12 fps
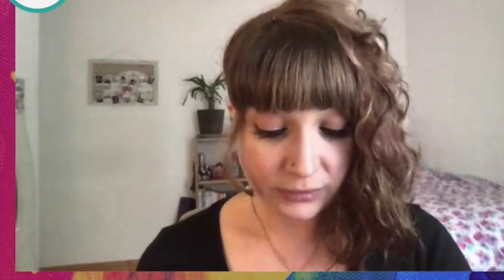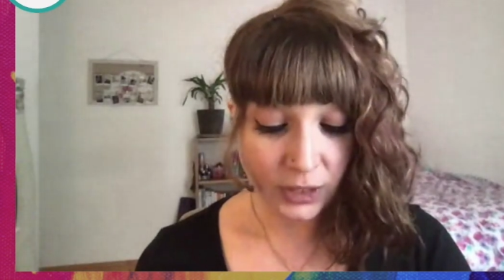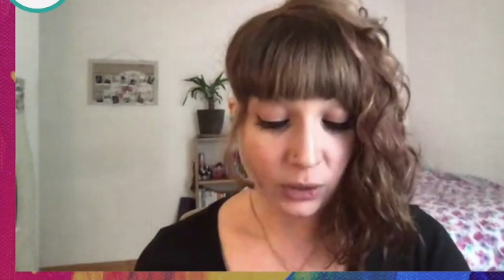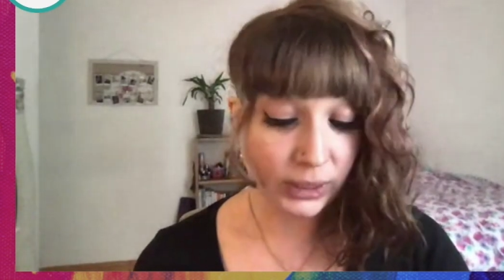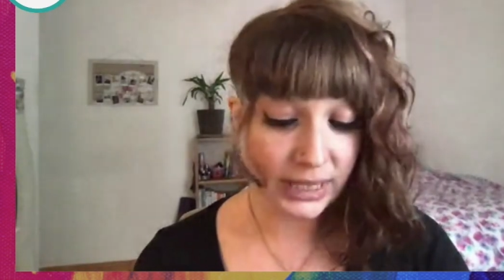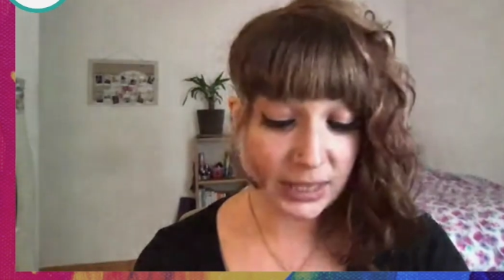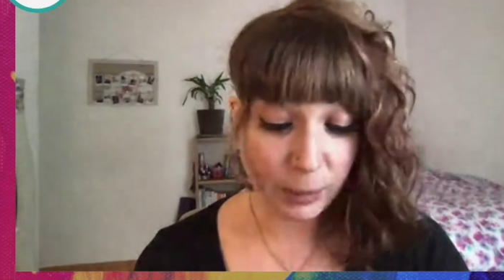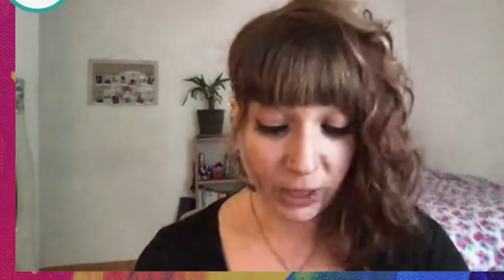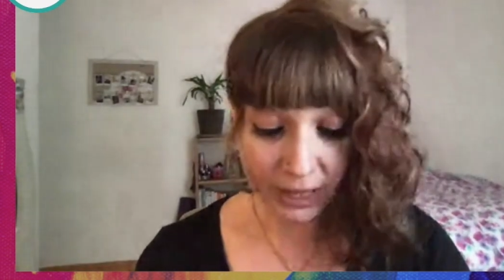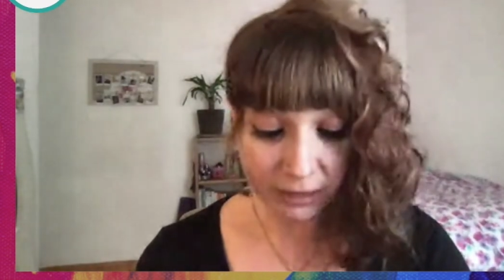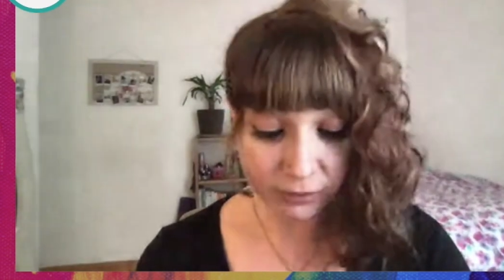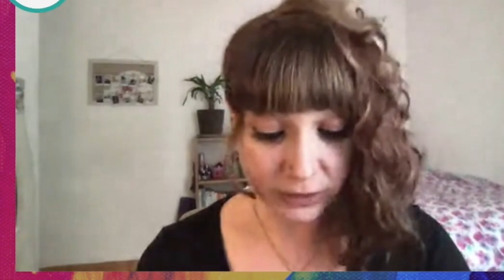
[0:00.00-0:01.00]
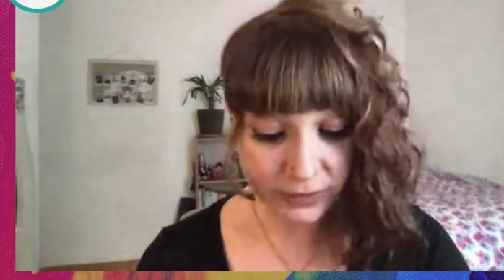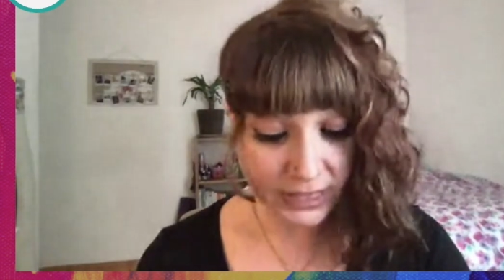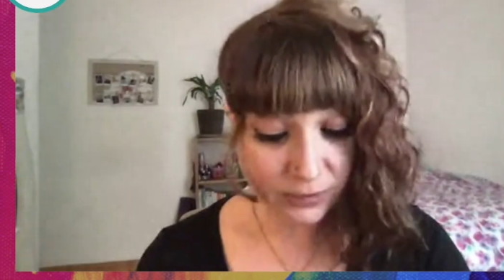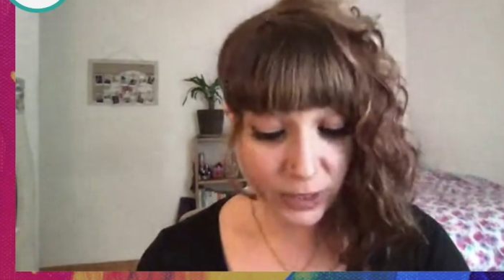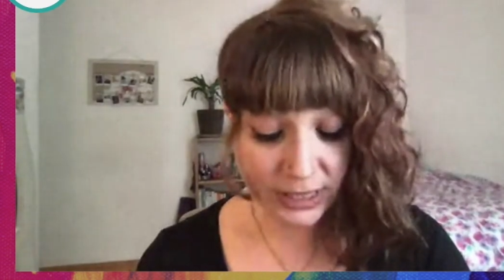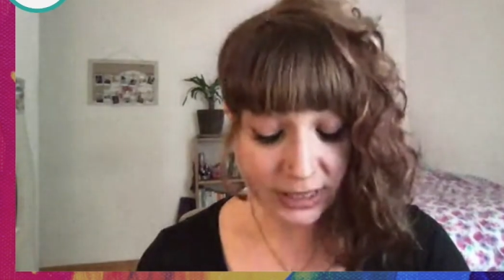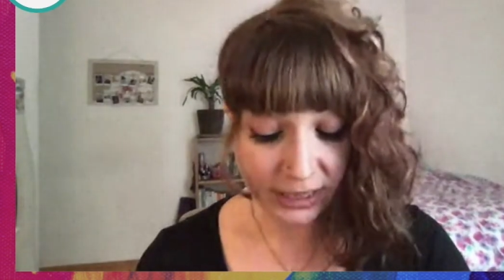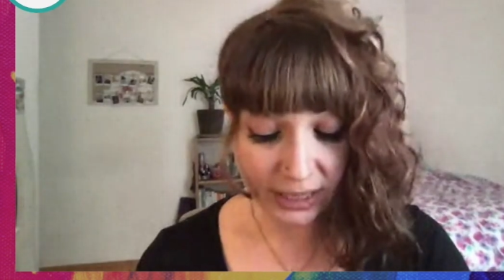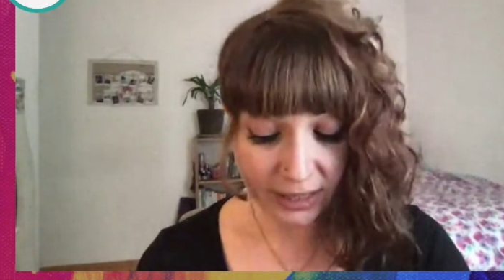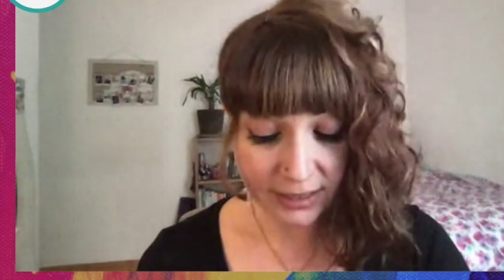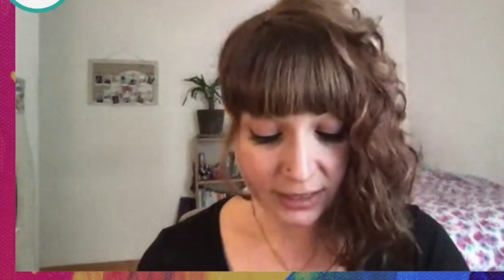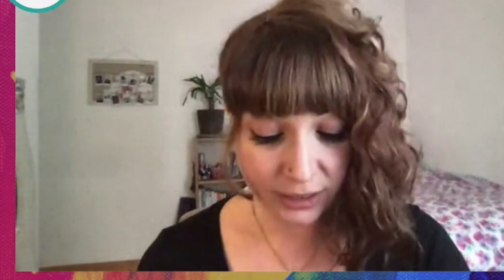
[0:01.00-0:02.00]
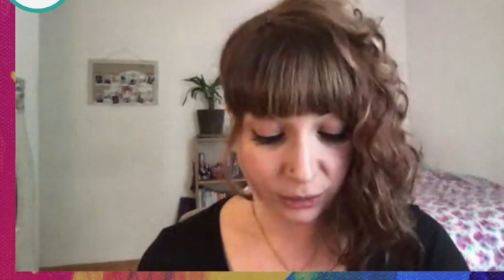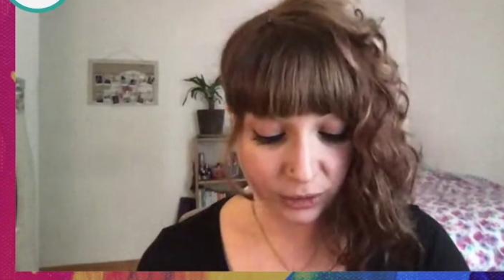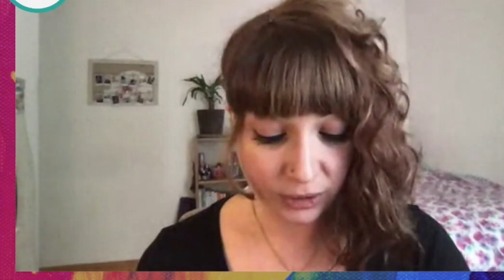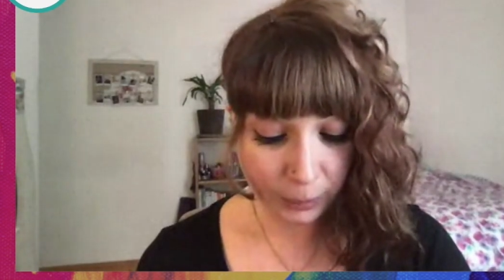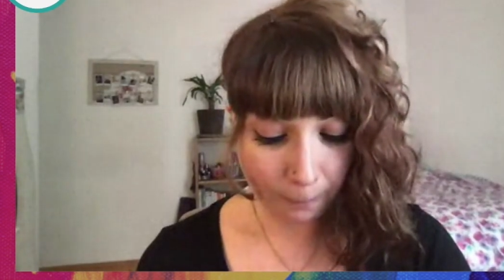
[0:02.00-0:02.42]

Only a small handful of his friends in class knew.